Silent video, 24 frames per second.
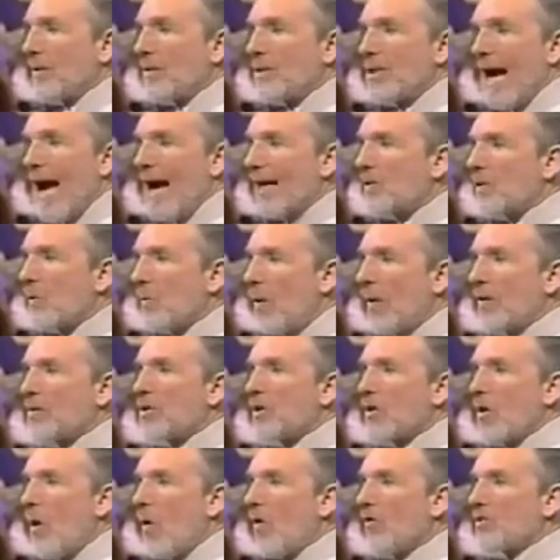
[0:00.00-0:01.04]
Jack Swartz
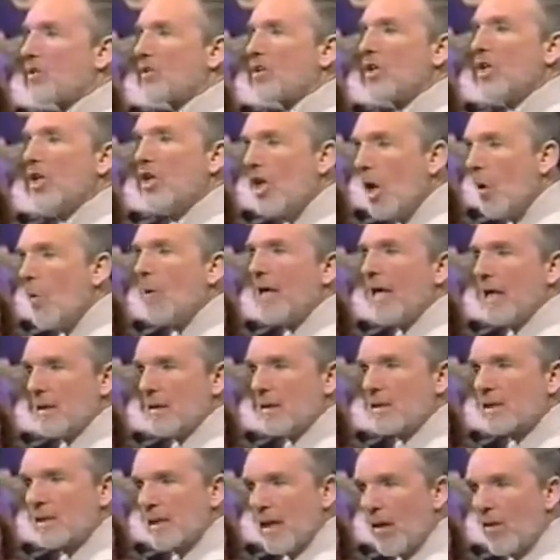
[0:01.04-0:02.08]
calls the knowing
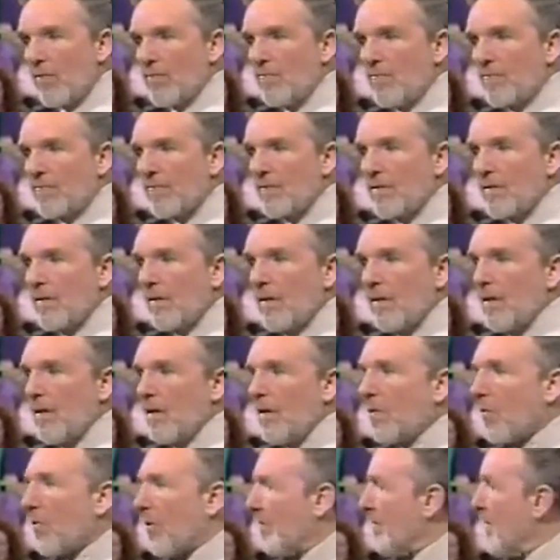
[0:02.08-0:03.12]
self
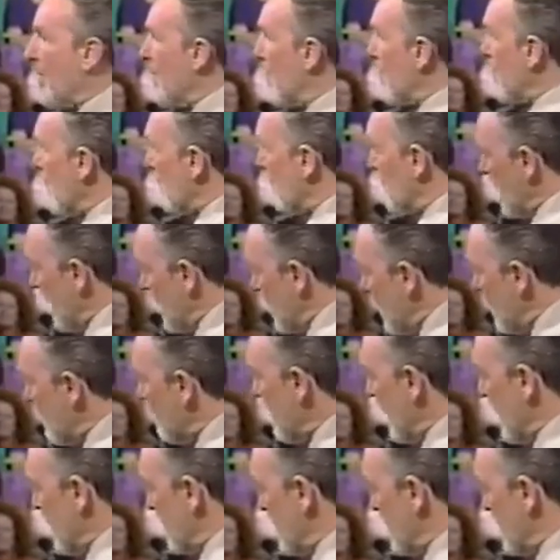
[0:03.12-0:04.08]
rather than the believing